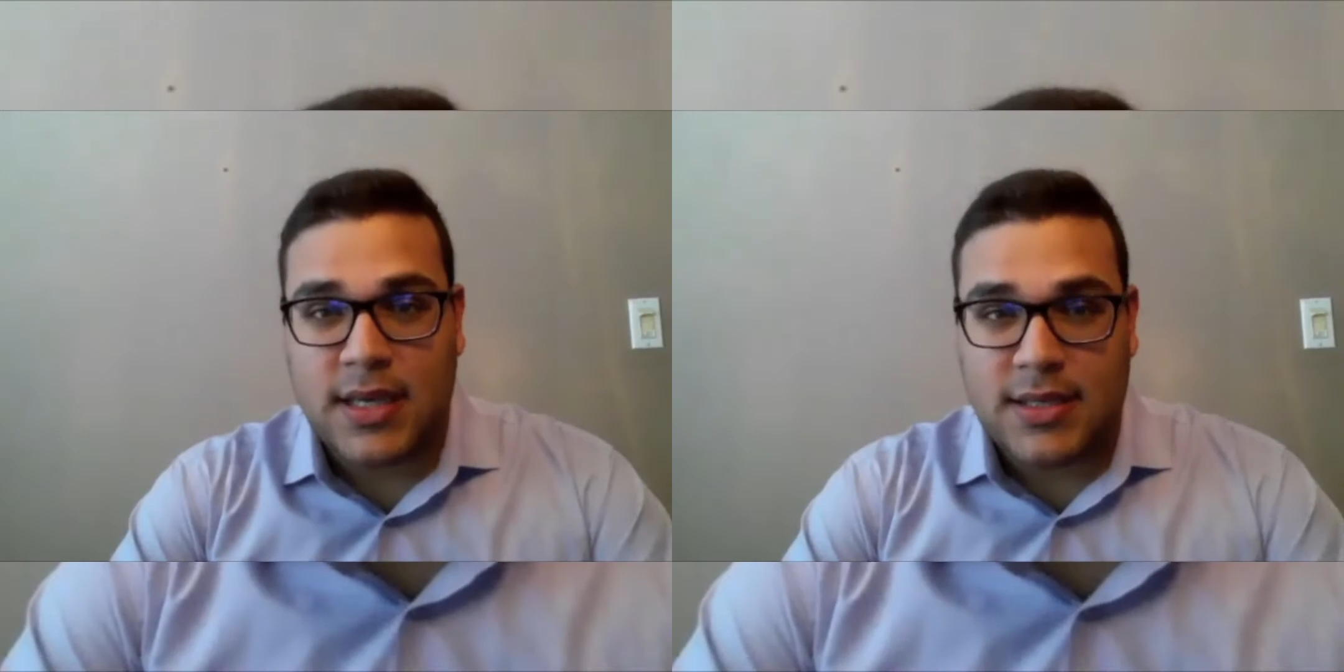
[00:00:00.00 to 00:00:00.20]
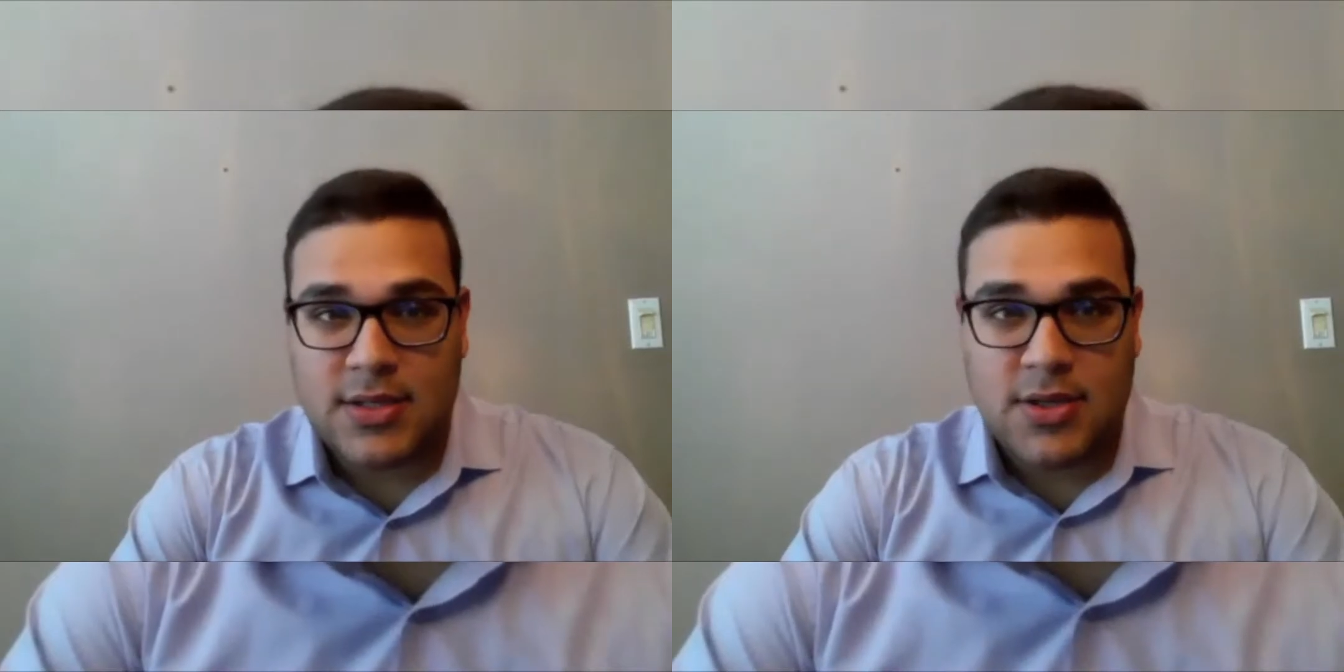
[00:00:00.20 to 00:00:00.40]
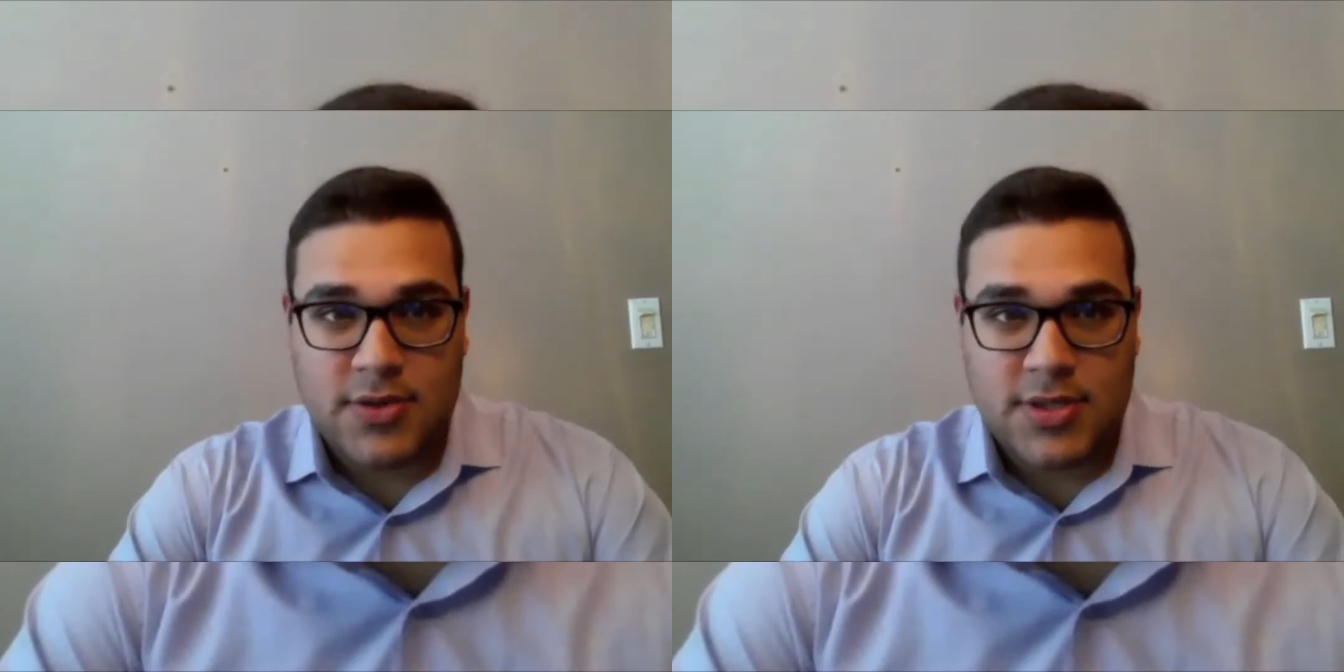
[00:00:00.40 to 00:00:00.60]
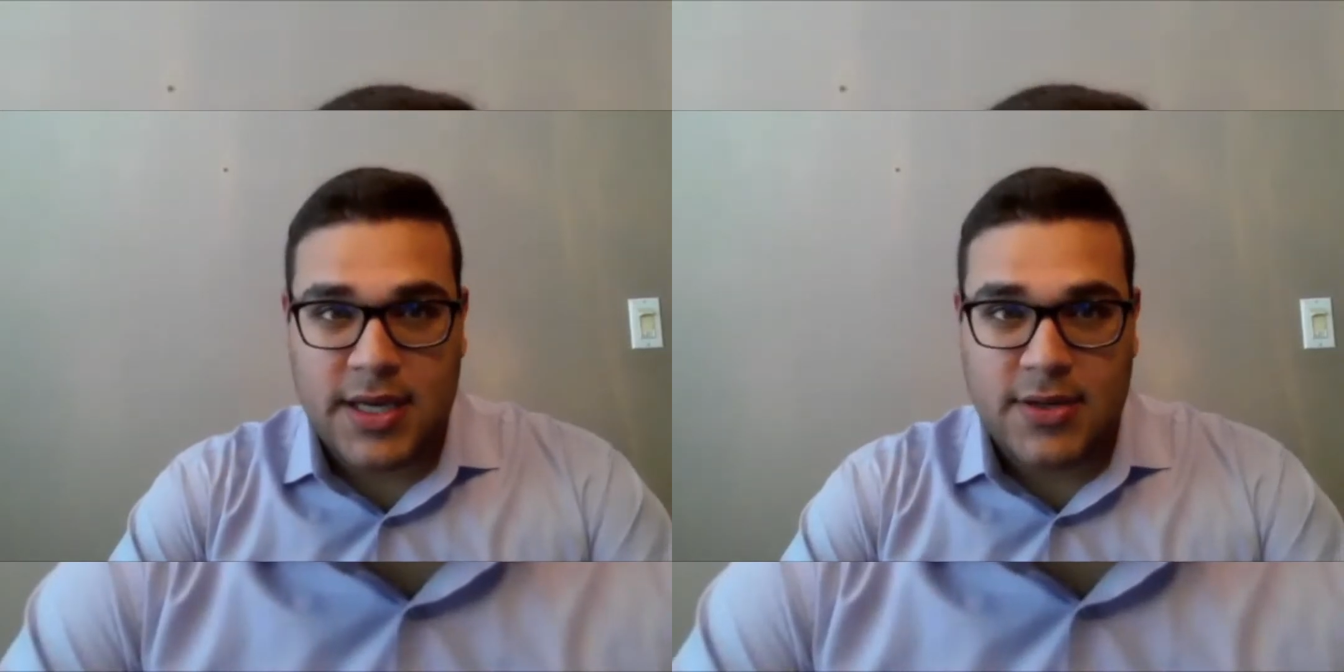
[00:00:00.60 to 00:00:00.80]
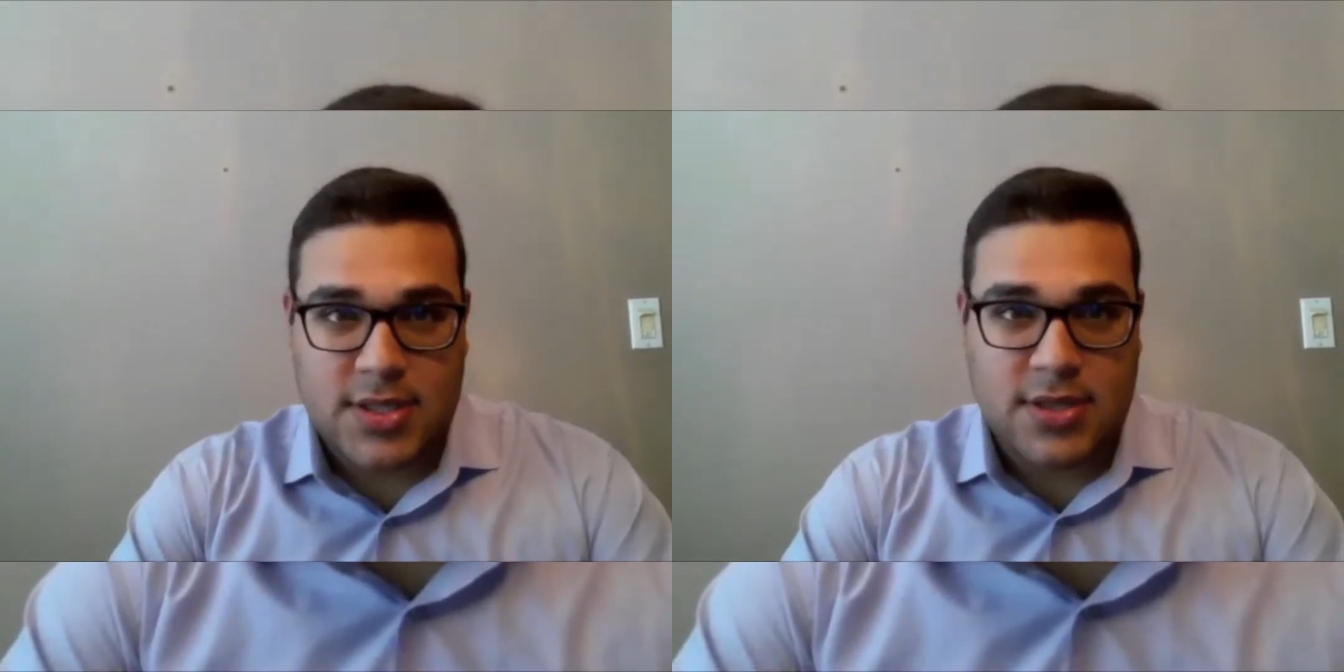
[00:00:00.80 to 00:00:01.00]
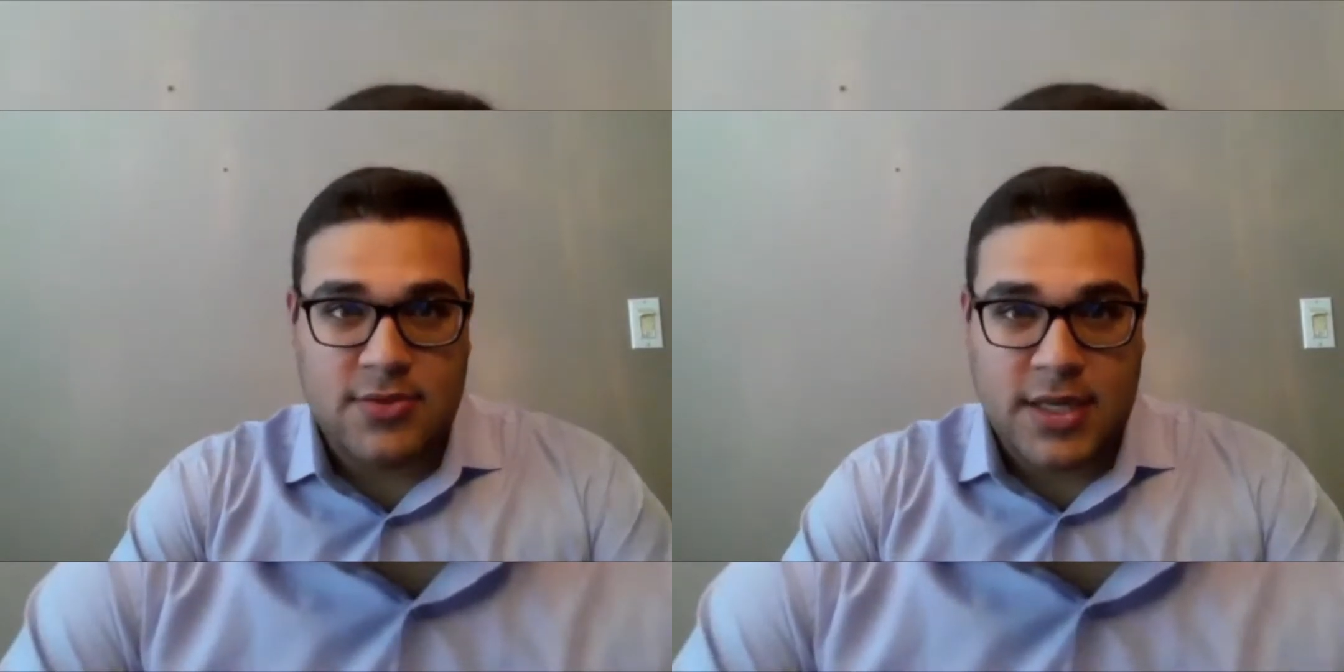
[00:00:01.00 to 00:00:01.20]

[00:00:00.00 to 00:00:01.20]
that's, it's the house that you